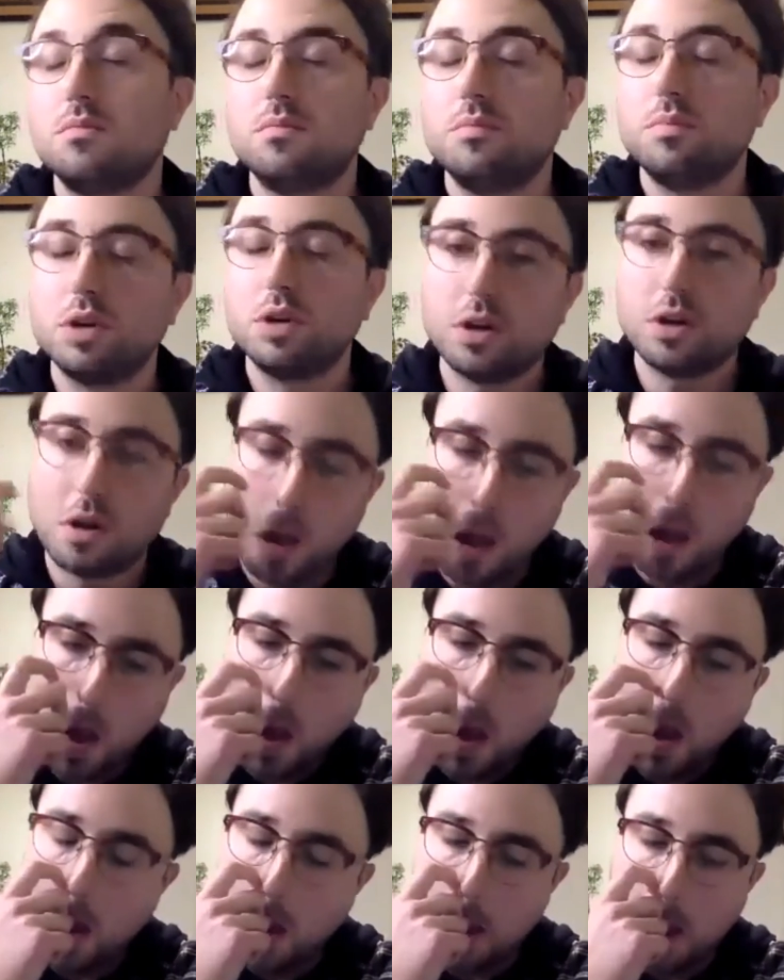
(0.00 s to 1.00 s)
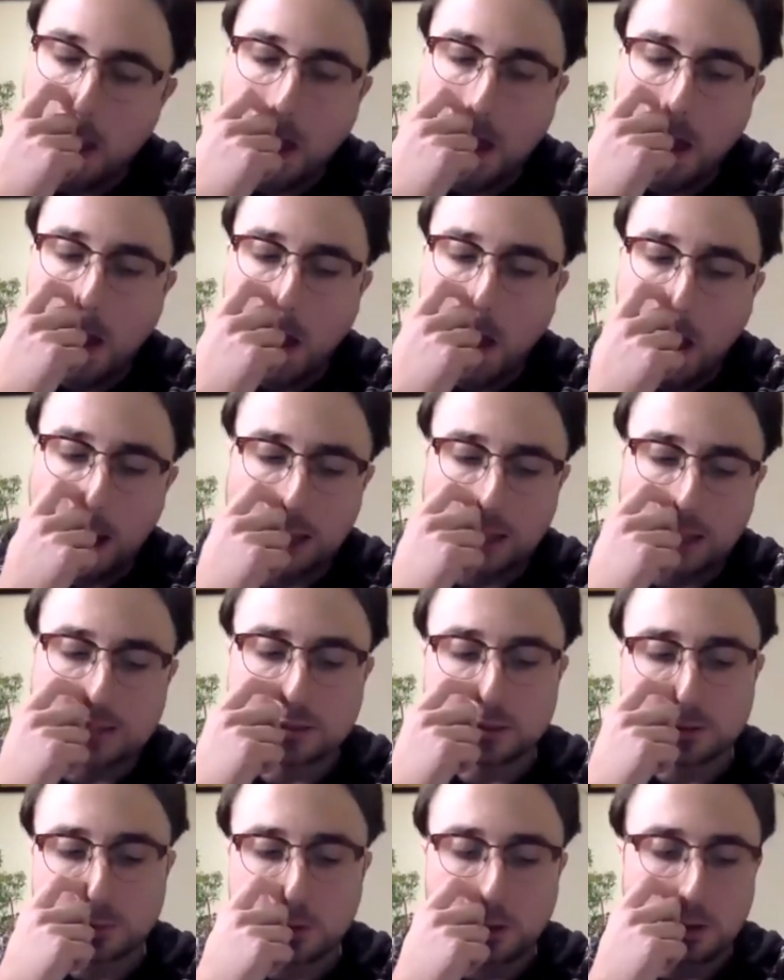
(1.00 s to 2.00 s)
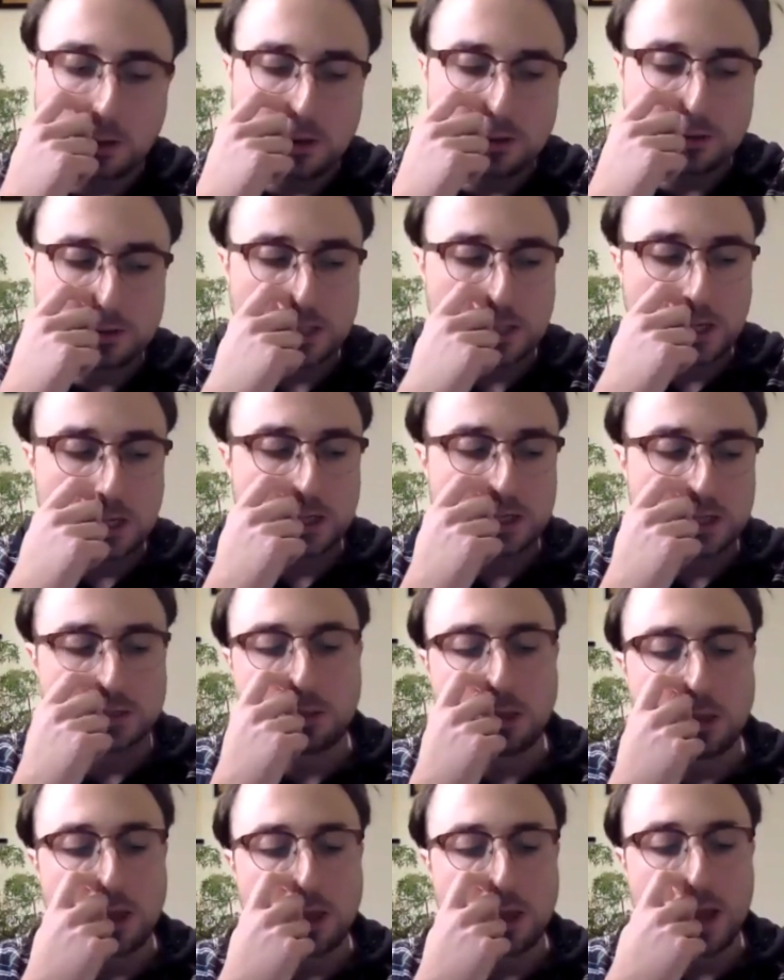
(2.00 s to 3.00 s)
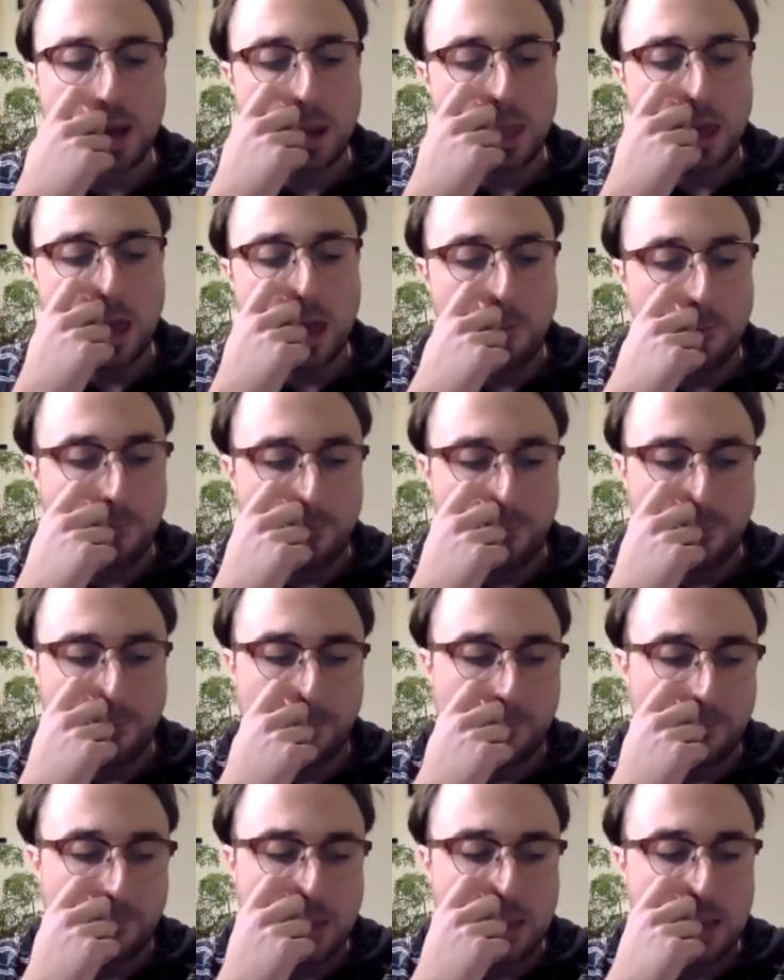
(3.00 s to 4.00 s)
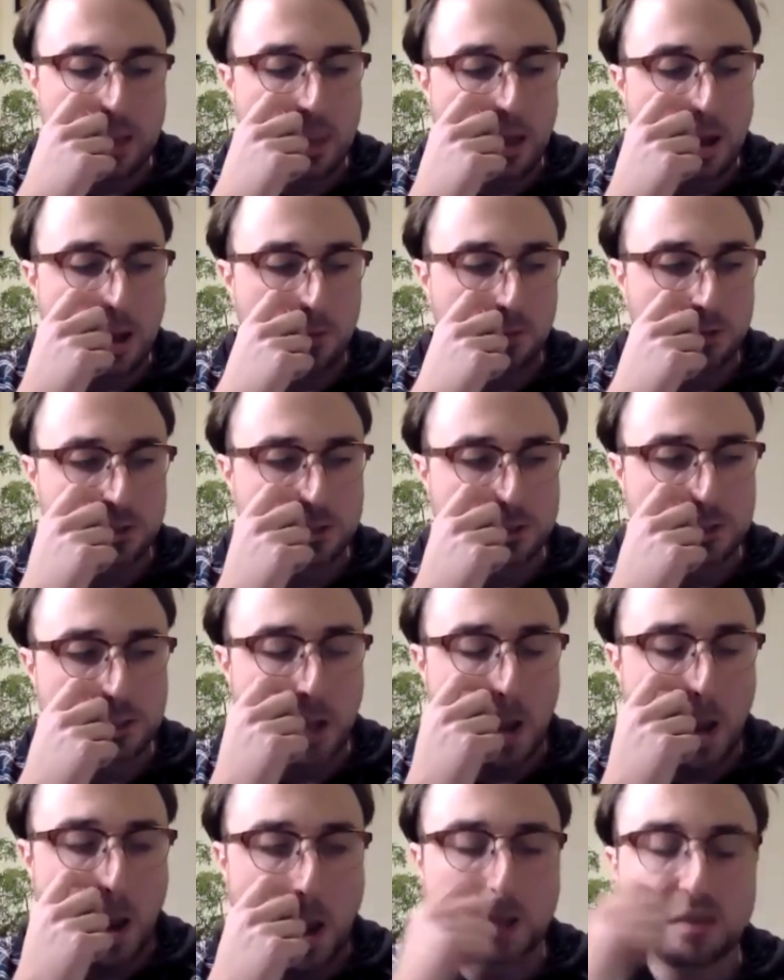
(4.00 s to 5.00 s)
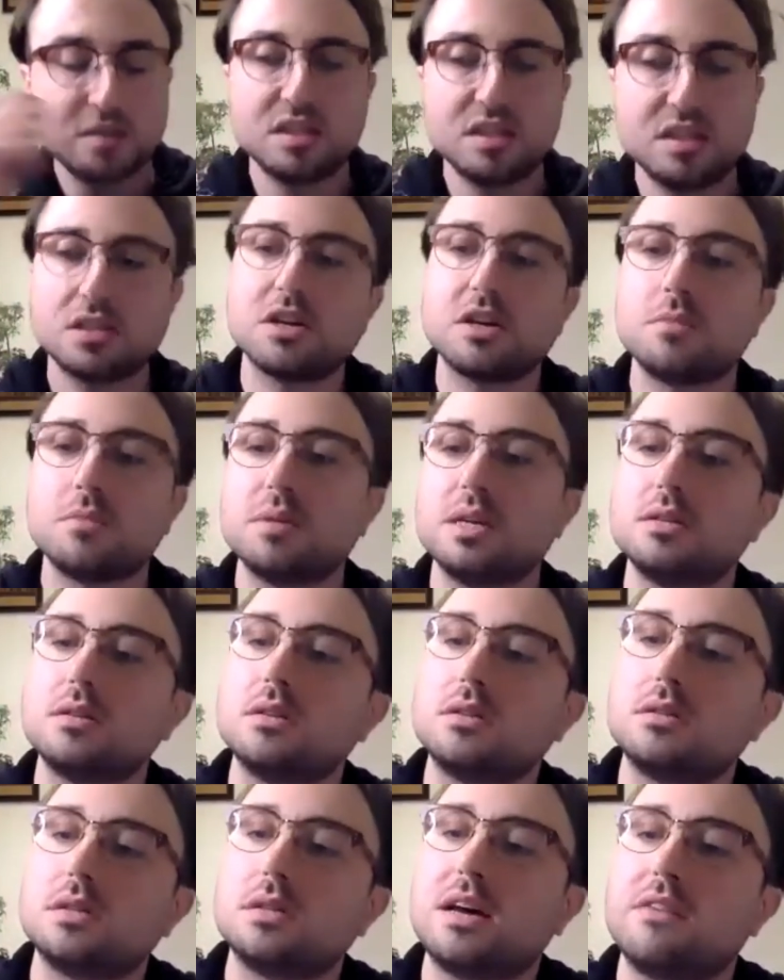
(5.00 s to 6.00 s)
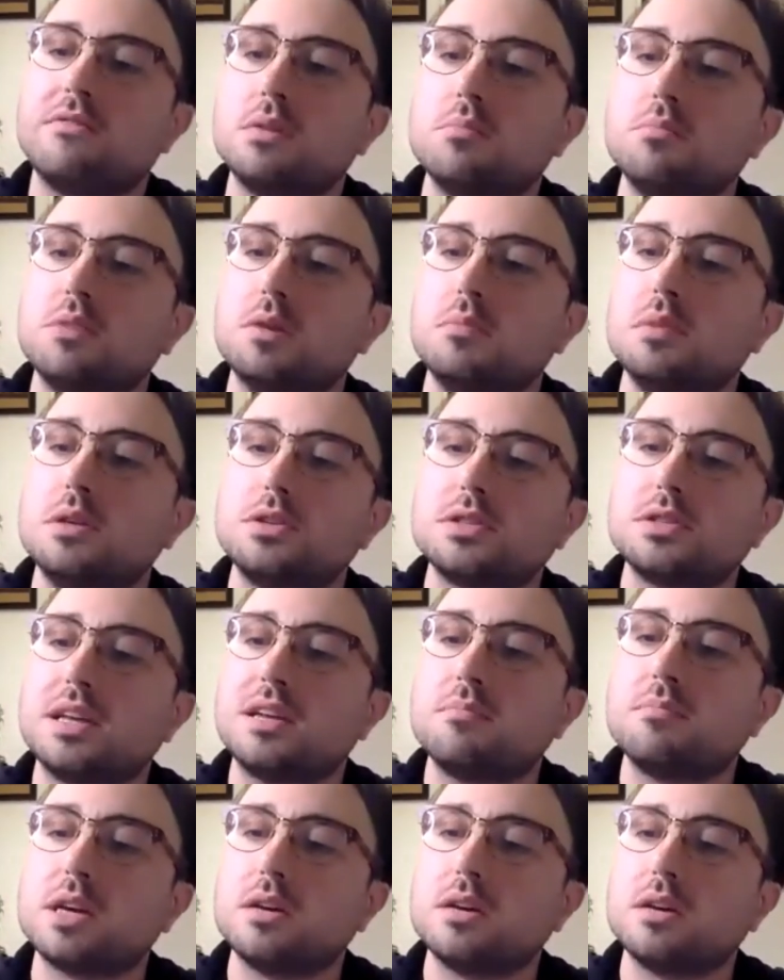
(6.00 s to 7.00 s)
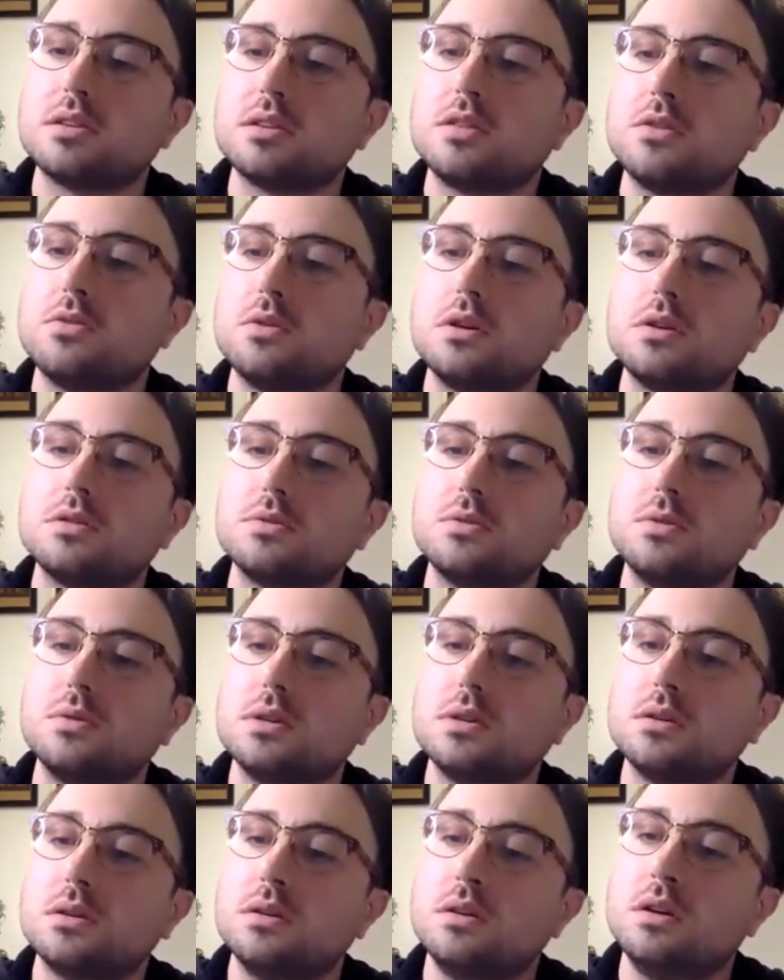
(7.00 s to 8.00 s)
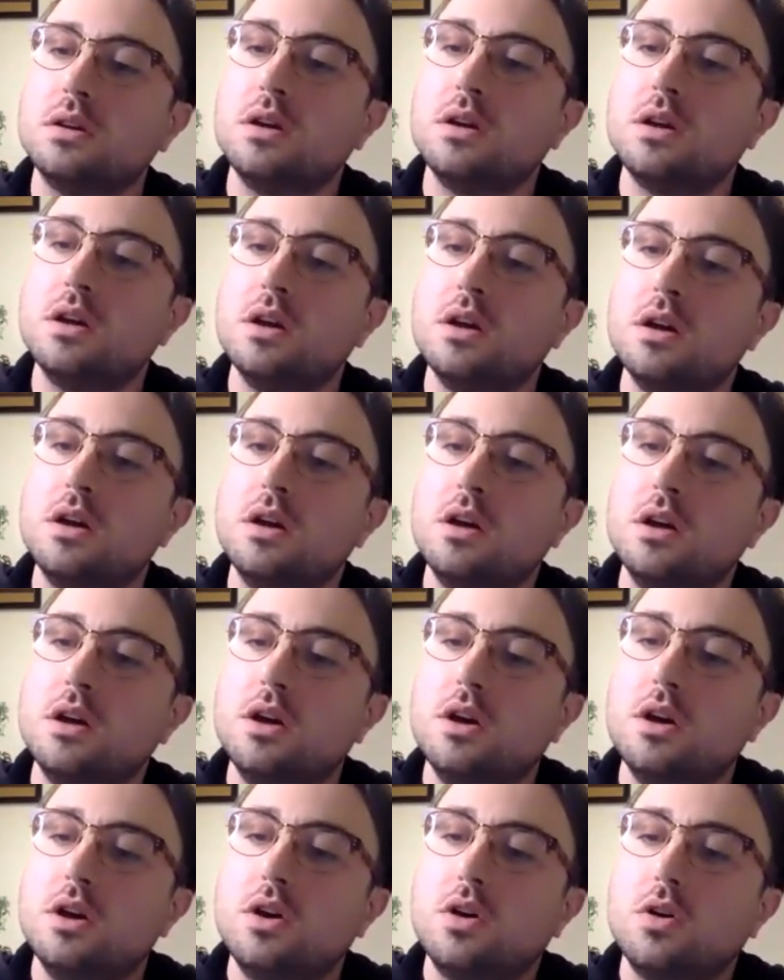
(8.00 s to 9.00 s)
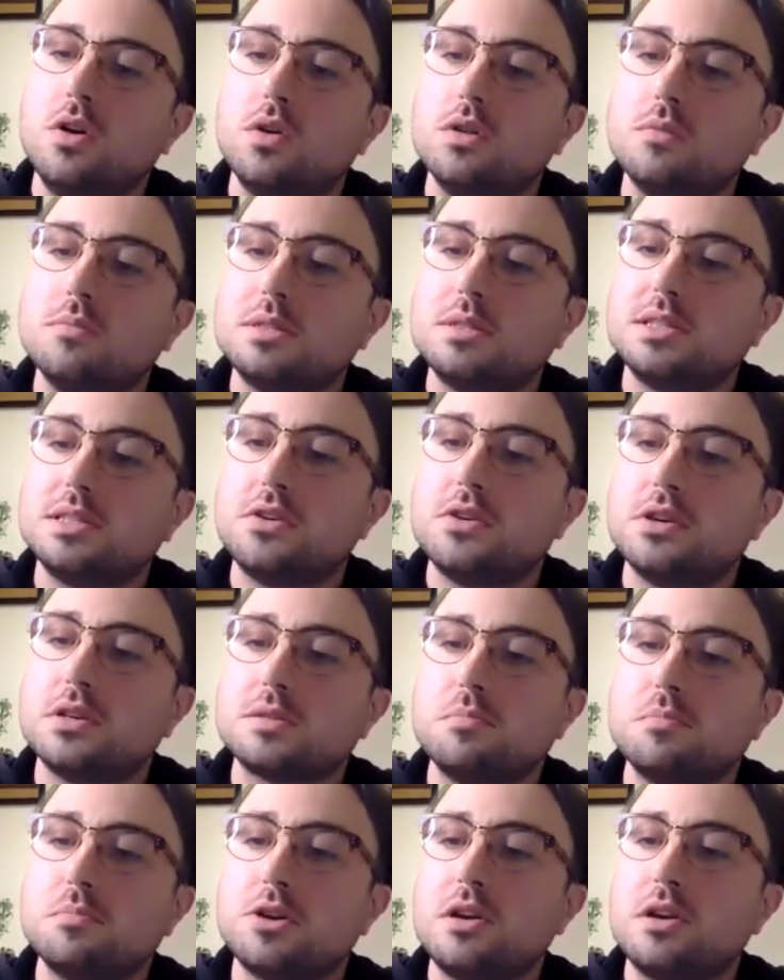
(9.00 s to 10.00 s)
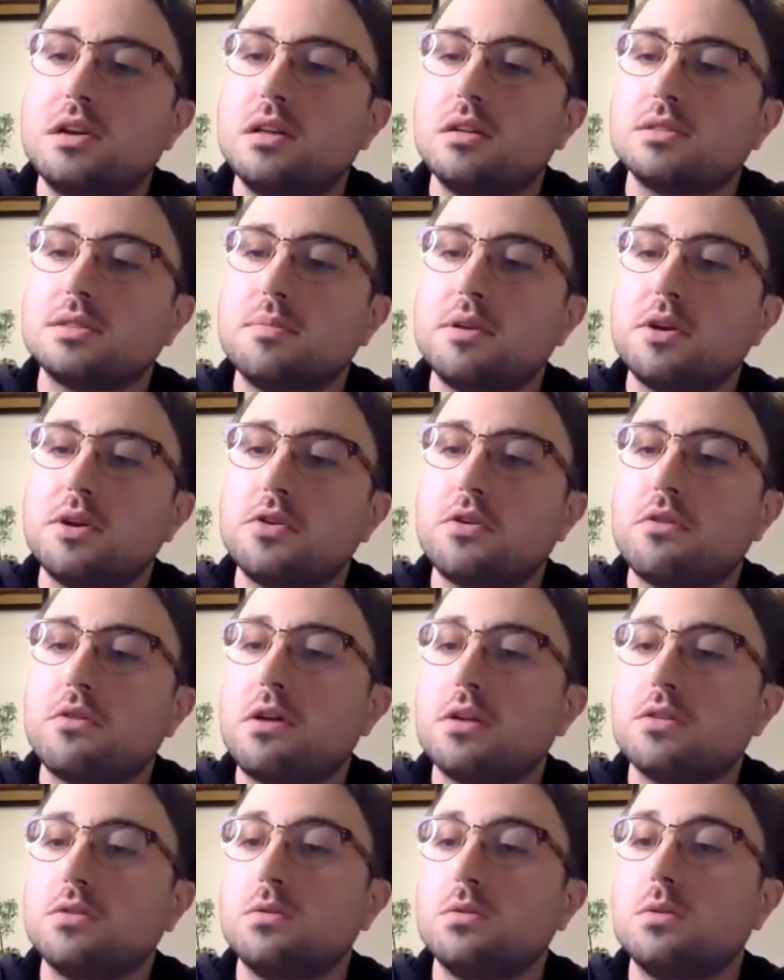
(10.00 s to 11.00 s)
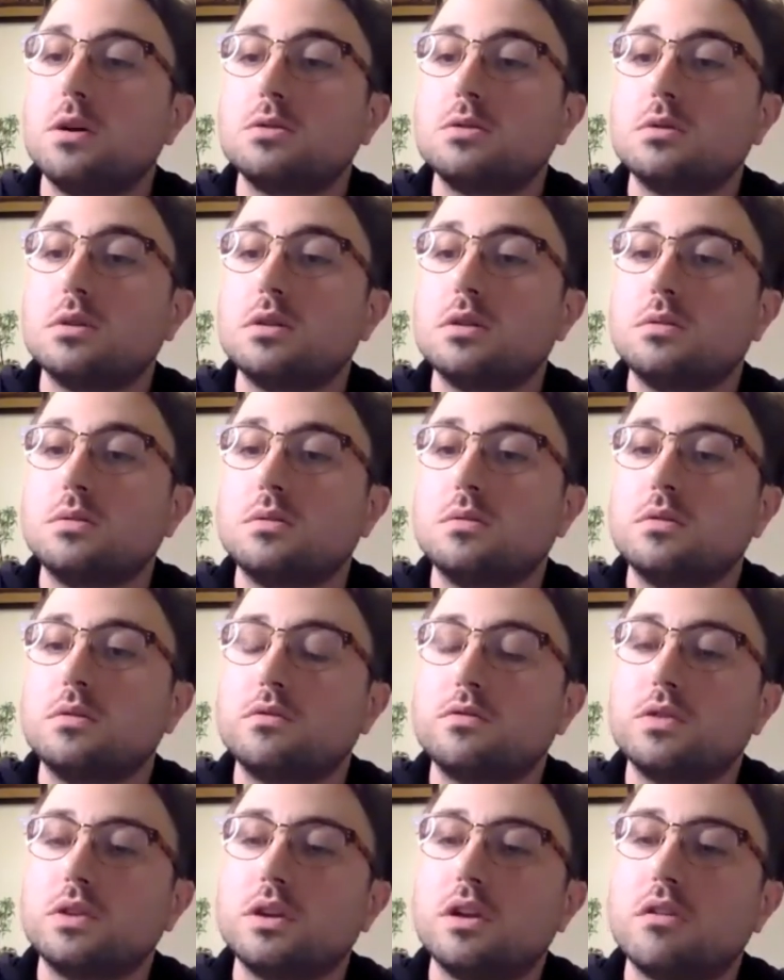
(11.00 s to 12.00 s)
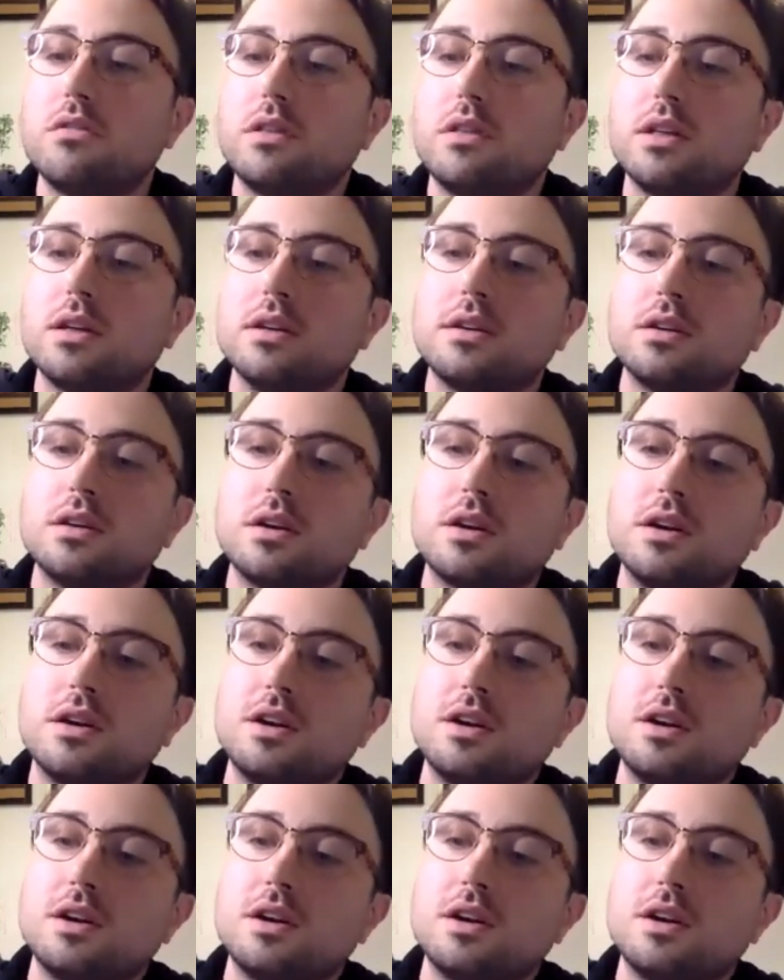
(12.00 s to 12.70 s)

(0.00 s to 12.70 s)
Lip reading: But yeah, I guess it was one of those things. But then that meant that I was determined to have it published then, because otherwise all the mysterious monoliths appearing around the world were for nothing.